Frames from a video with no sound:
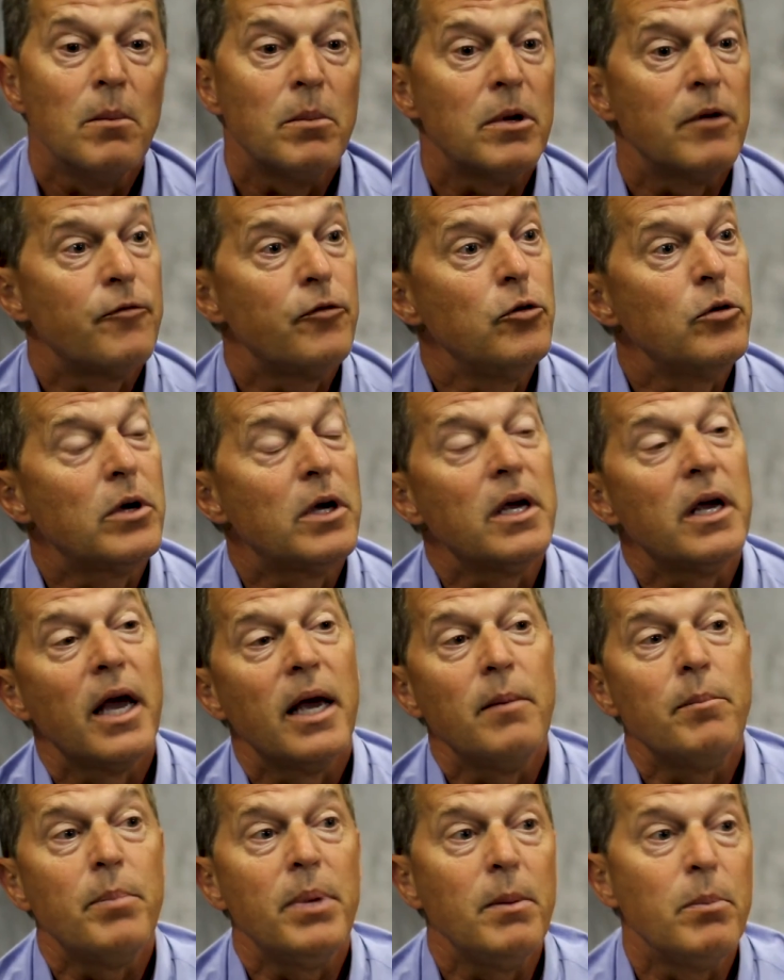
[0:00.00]
But if you can
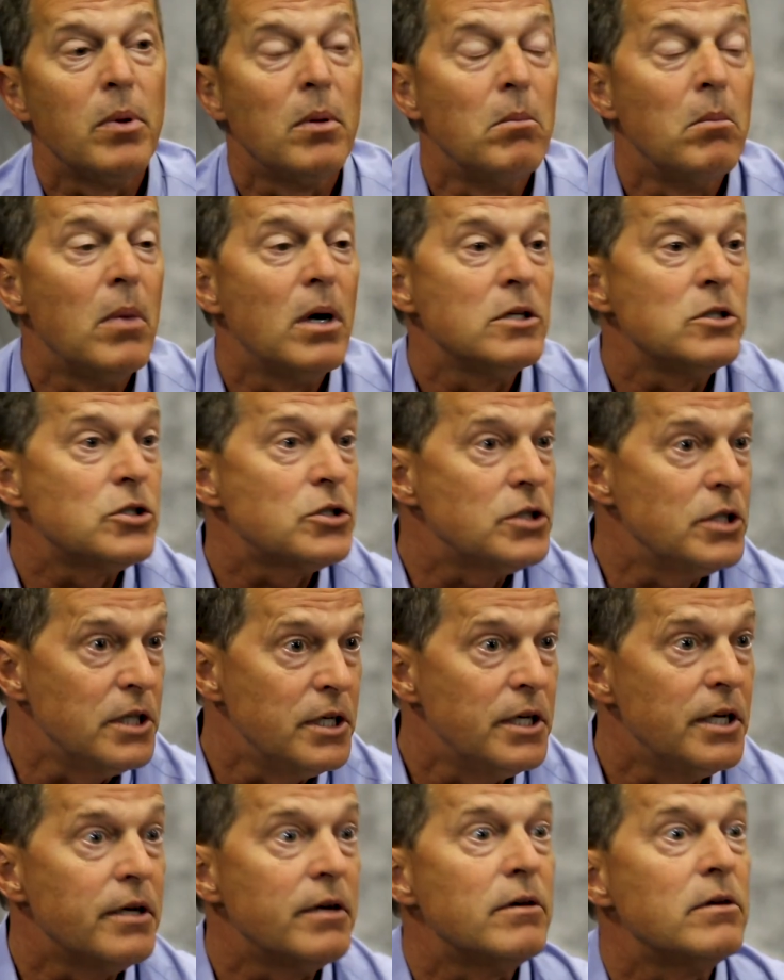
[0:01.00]
gain people months to
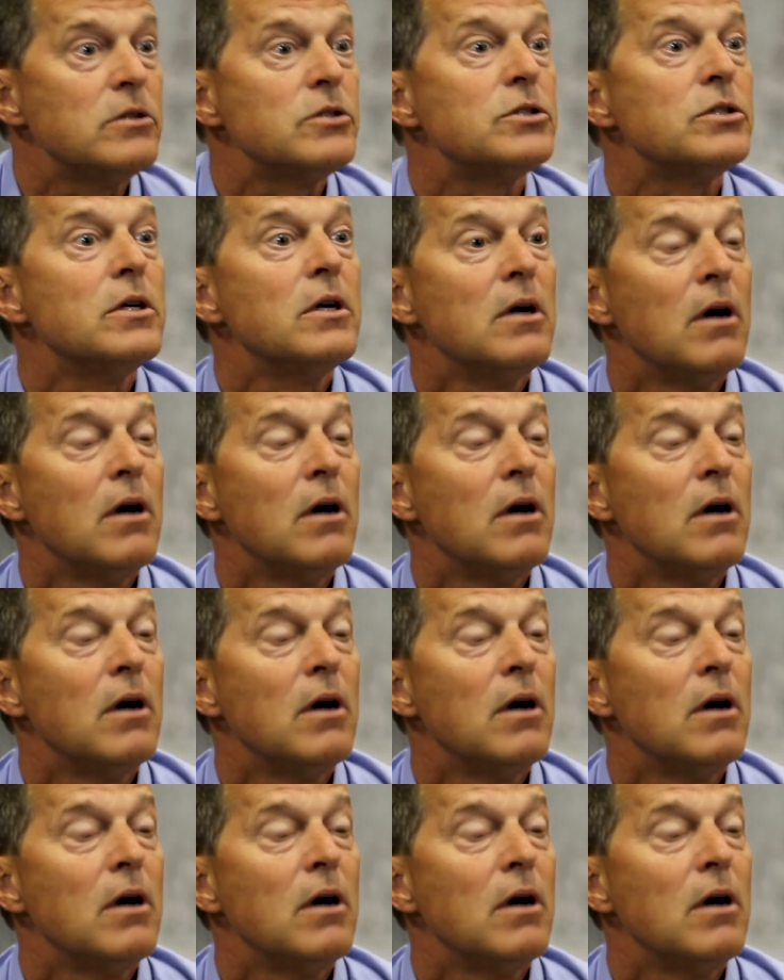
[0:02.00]
years